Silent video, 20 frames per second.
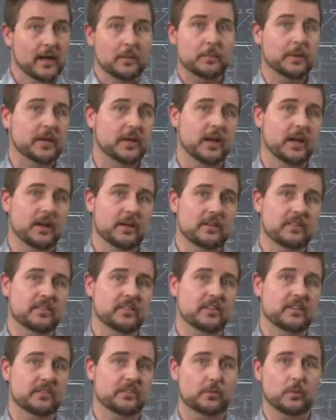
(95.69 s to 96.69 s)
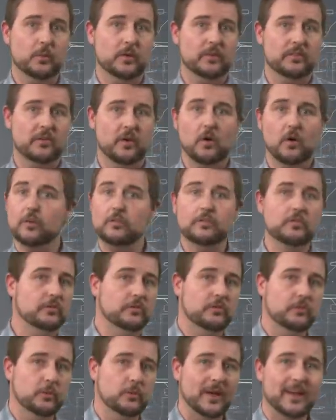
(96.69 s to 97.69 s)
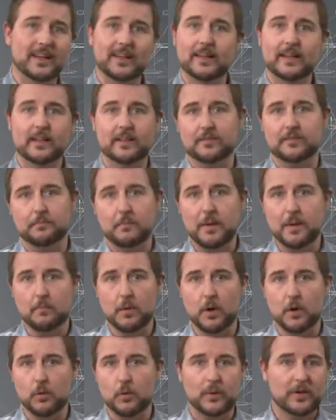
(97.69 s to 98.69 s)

Because this was all due to a leaked memo,